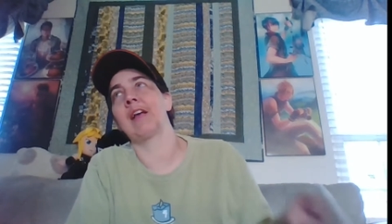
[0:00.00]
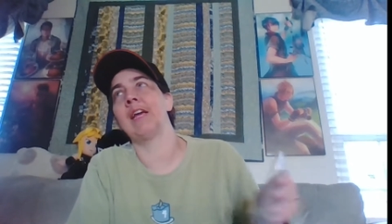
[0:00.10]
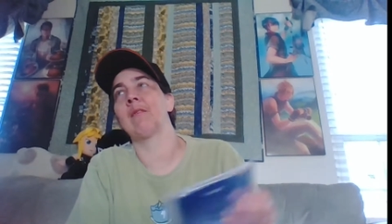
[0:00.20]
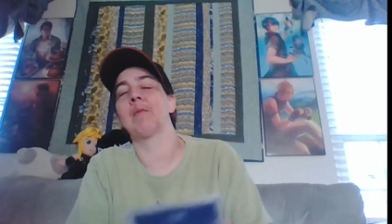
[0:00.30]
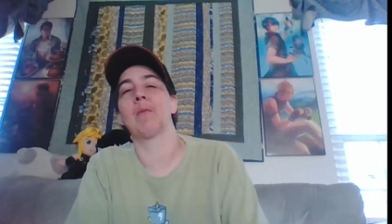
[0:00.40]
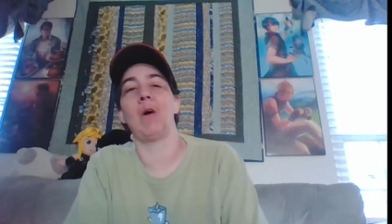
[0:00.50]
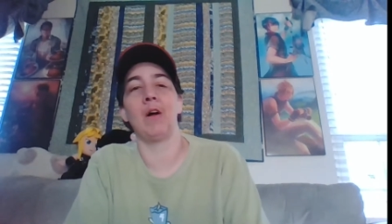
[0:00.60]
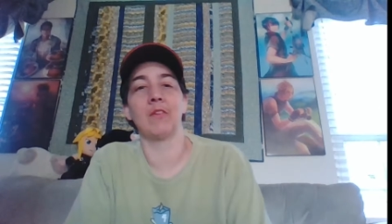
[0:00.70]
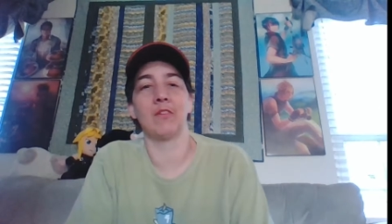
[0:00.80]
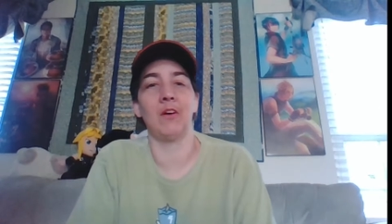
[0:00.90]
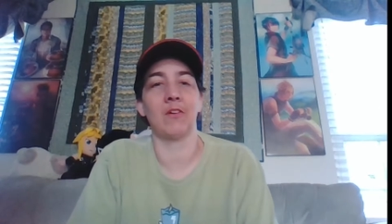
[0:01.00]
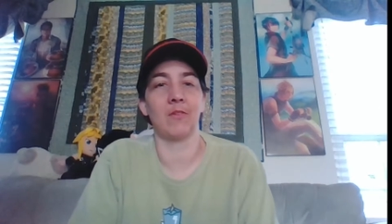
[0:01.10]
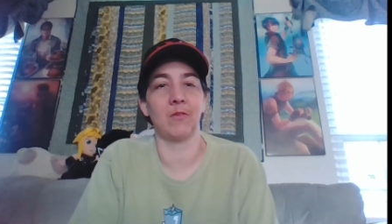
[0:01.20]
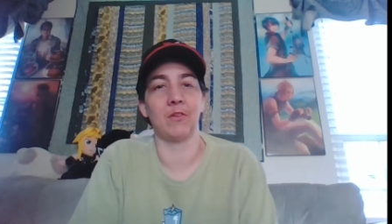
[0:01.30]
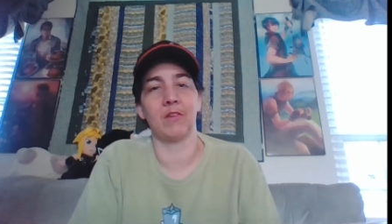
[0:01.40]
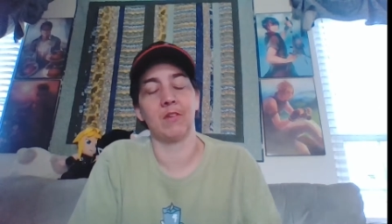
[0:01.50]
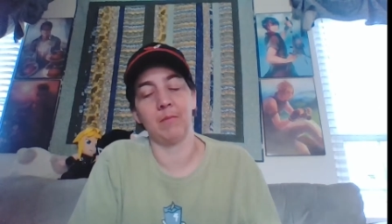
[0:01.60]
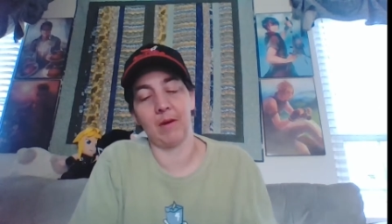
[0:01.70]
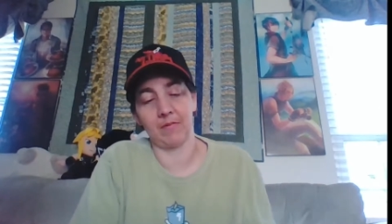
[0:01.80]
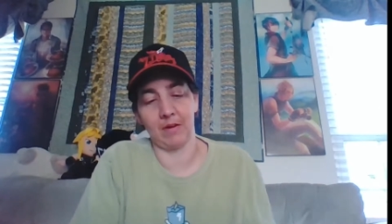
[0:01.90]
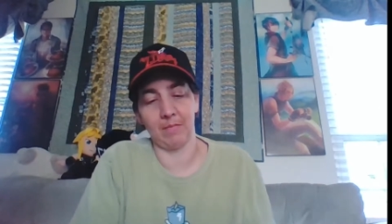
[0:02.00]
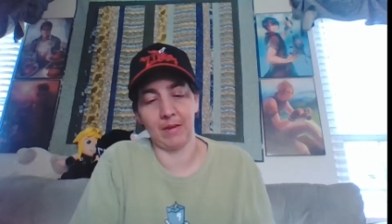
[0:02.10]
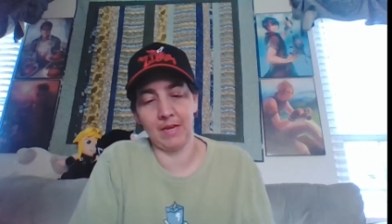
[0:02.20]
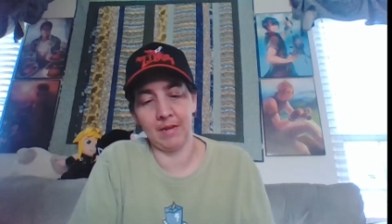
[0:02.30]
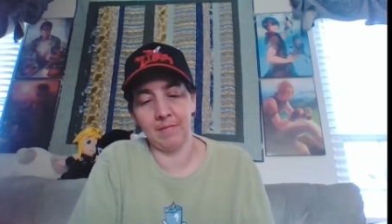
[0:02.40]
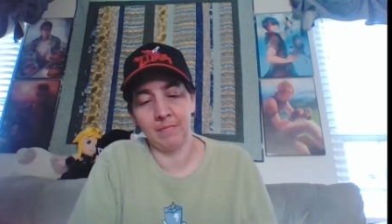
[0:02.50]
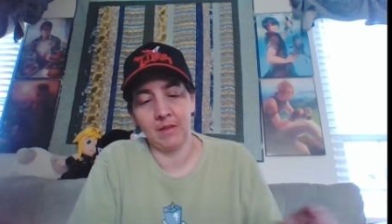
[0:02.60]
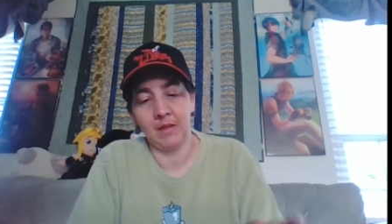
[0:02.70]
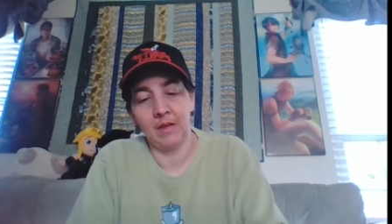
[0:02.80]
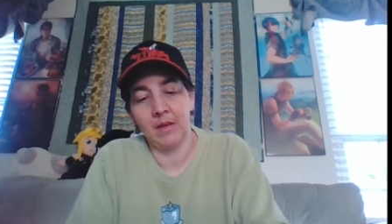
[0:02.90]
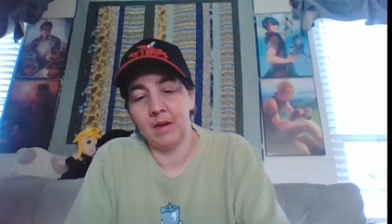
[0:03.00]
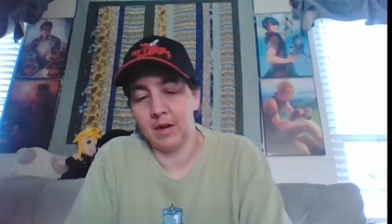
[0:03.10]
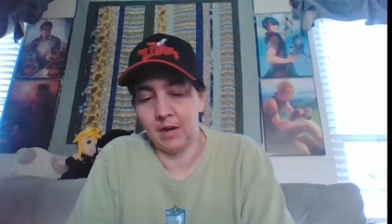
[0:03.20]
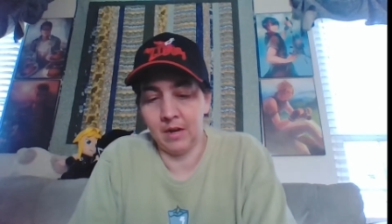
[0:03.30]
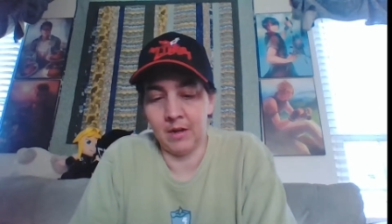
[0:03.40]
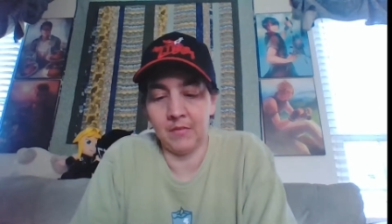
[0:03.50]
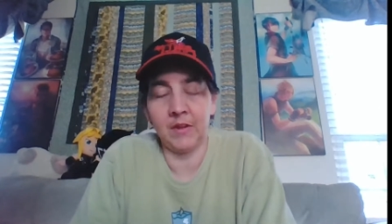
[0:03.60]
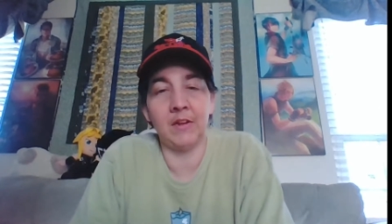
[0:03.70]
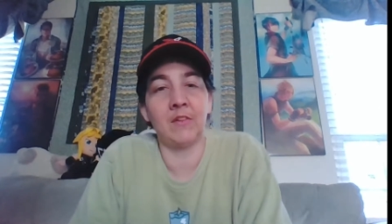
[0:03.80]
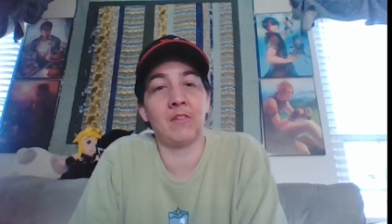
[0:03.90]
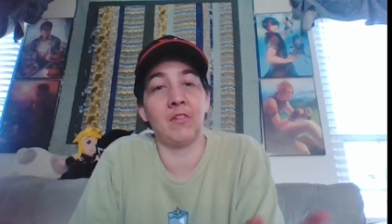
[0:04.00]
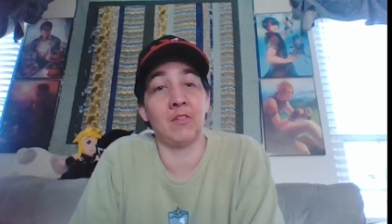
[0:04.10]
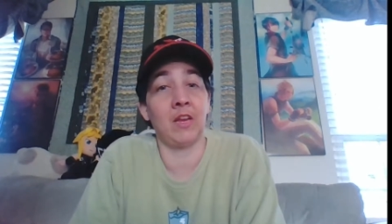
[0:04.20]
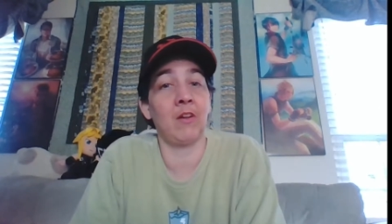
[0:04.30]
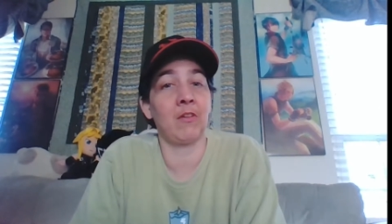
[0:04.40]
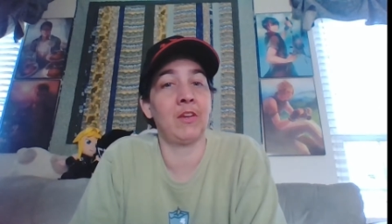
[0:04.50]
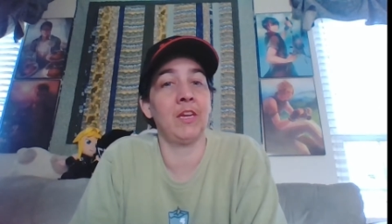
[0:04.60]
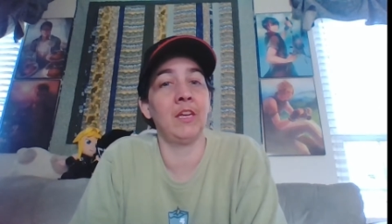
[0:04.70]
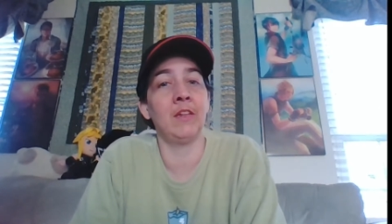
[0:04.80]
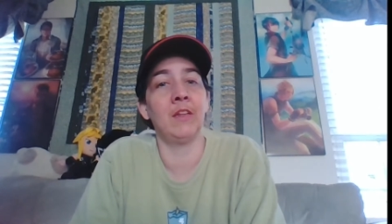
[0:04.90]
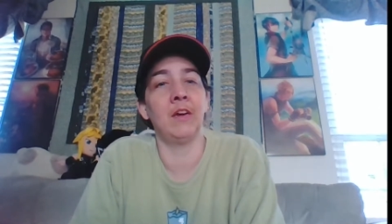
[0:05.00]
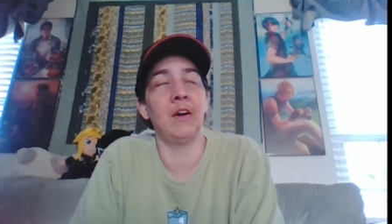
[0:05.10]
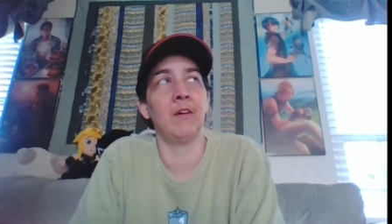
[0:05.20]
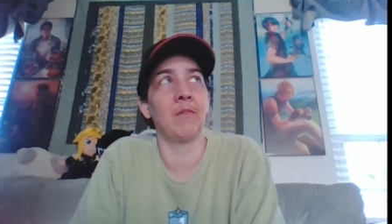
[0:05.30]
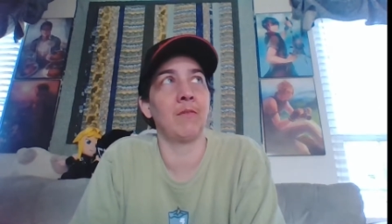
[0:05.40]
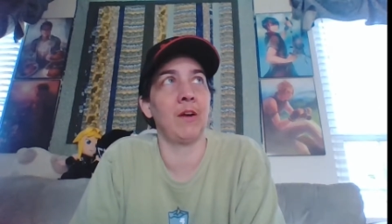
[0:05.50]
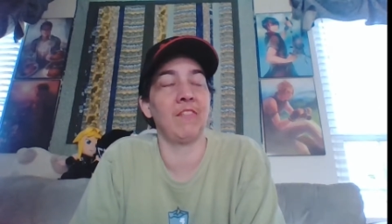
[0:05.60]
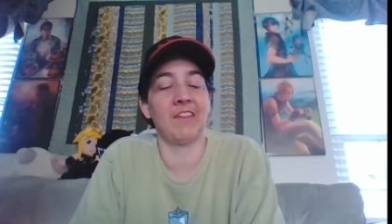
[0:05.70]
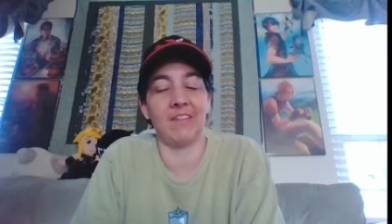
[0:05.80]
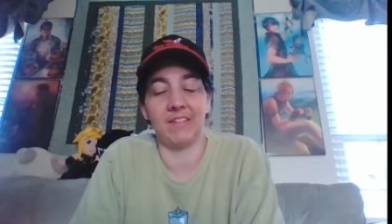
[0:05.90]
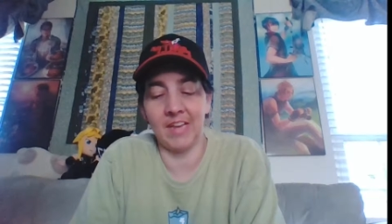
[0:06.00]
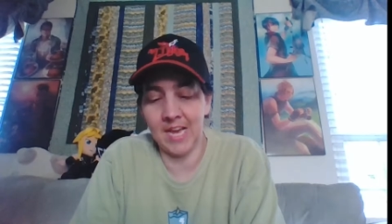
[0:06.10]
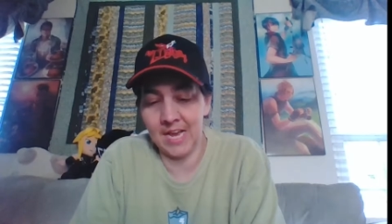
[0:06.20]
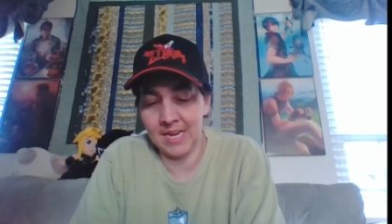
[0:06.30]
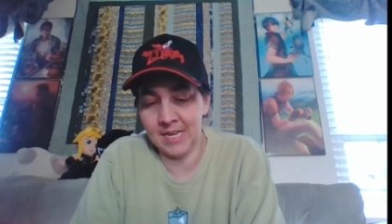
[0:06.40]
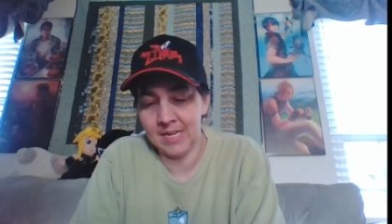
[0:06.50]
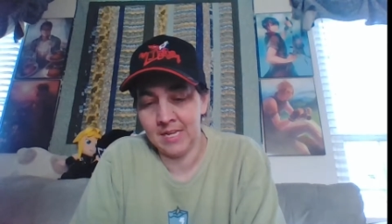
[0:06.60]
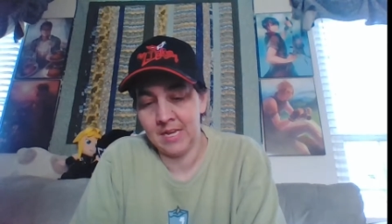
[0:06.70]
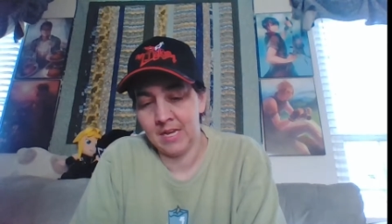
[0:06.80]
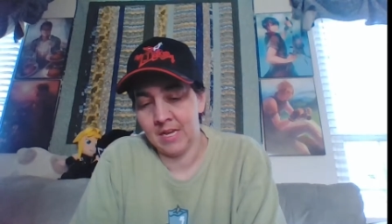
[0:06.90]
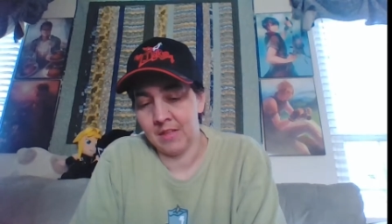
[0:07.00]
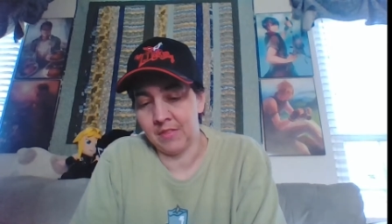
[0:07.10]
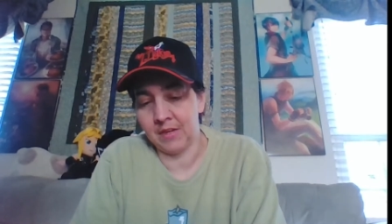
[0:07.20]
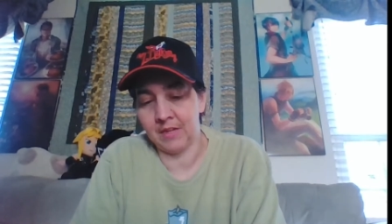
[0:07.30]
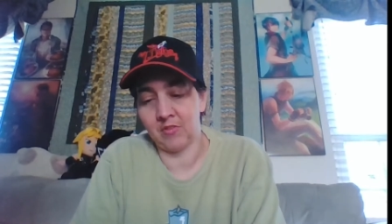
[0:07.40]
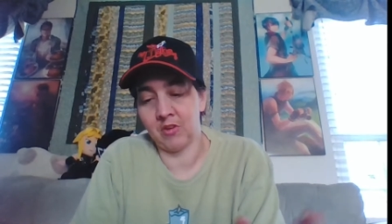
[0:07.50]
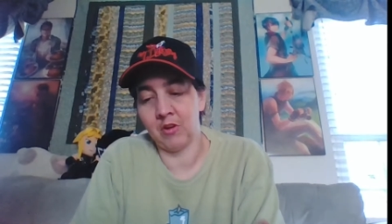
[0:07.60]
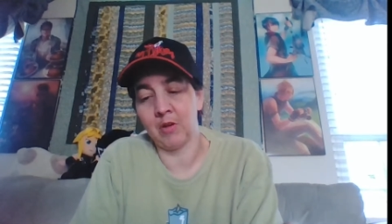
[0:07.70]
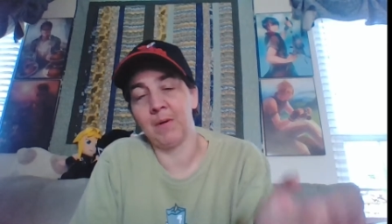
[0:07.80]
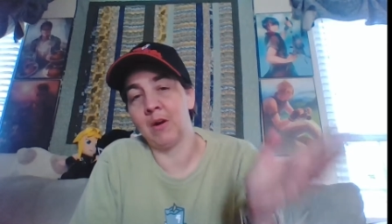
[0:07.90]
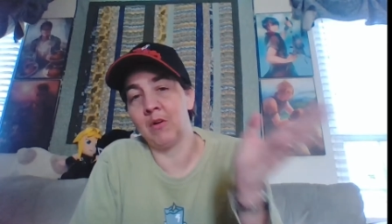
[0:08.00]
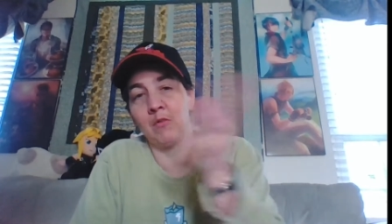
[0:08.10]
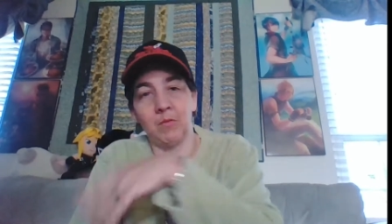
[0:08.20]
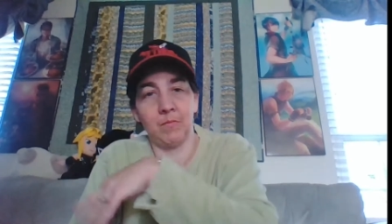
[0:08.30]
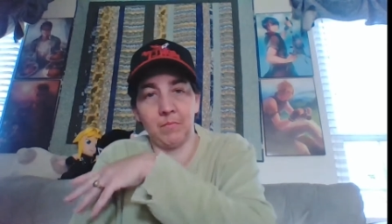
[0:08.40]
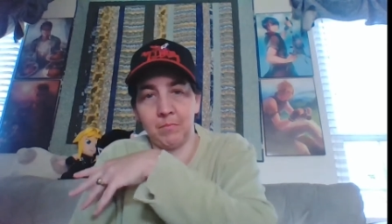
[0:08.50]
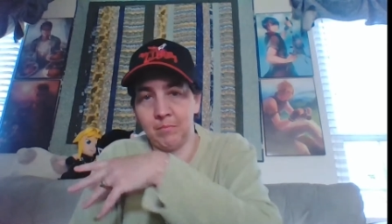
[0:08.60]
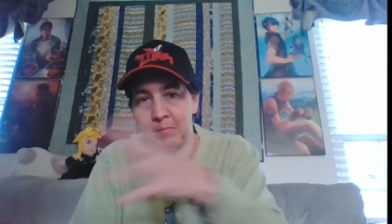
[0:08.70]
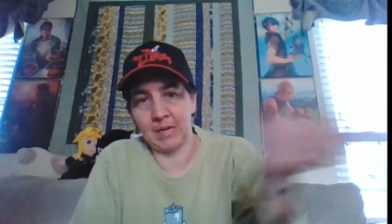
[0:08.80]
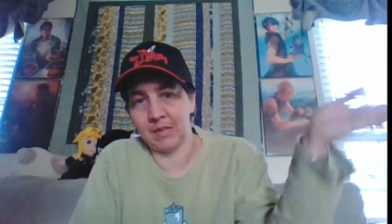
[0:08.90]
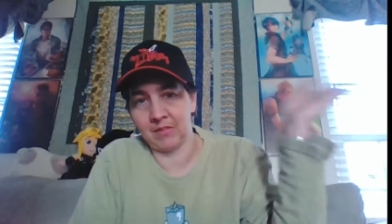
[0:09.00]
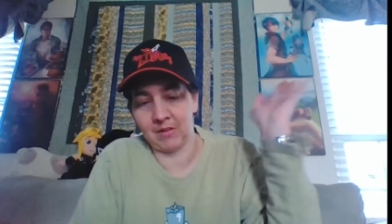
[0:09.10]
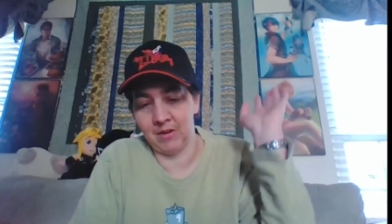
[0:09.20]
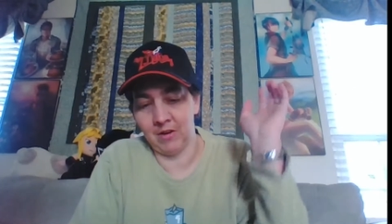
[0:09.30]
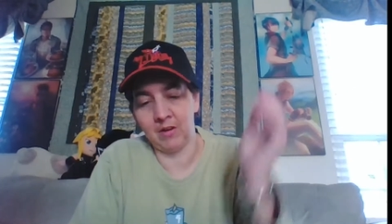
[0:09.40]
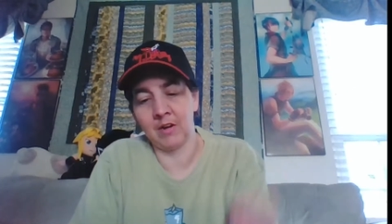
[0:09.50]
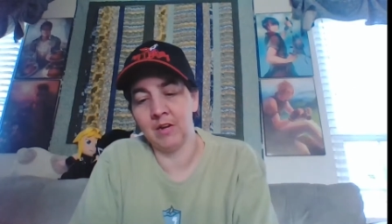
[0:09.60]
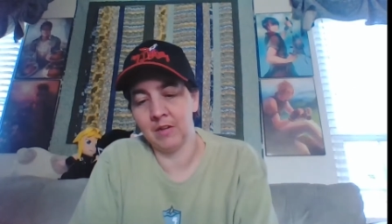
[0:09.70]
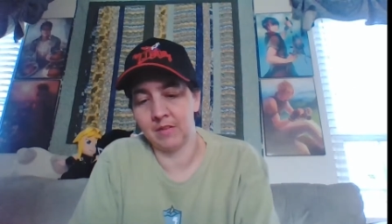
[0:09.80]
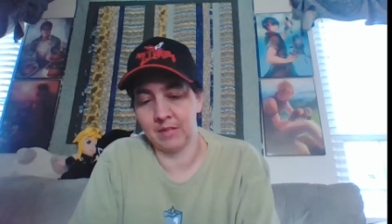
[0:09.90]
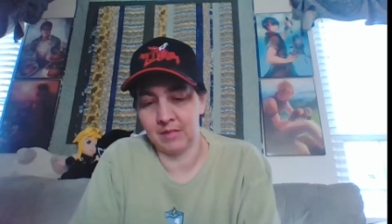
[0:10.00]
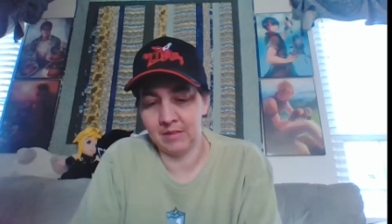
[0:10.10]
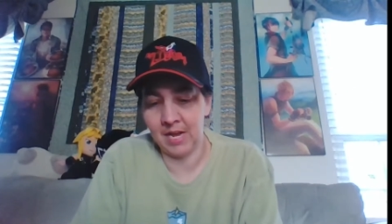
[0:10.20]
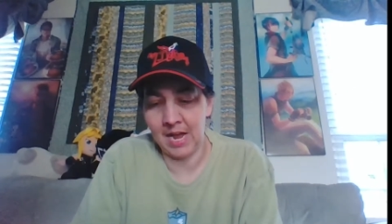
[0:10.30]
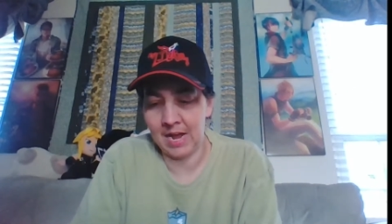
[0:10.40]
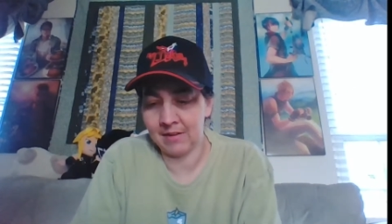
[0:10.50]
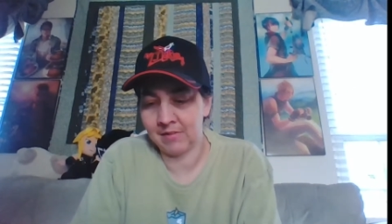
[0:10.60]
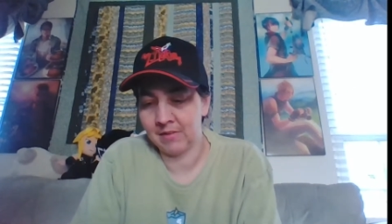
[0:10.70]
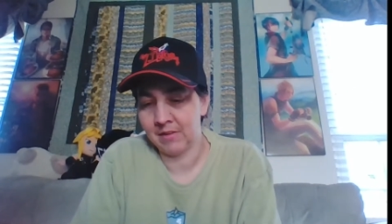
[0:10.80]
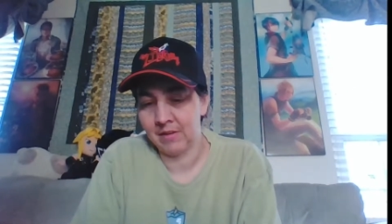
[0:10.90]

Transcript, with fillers: I can't remember all the songs. Those are just some off the top of my head. They did To Xanarkand from Final Fantasy 10. They did the Chocobo medley song. They did that.